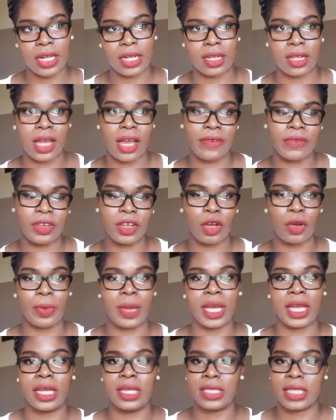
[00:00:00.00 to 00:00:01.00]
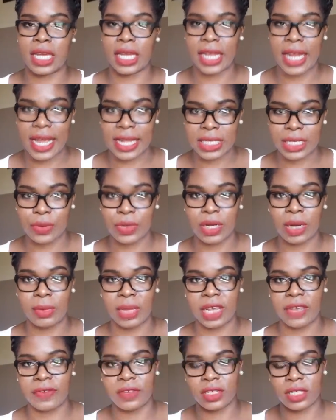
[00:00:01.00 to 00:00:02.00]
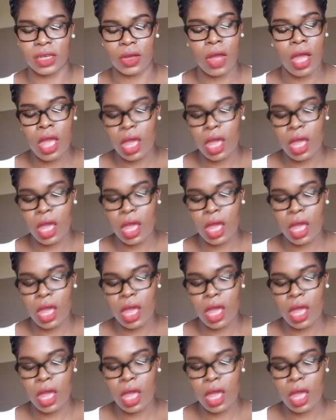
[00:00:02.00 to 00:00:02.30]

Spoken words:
and then have to go back in to collect it when I'm leaving. So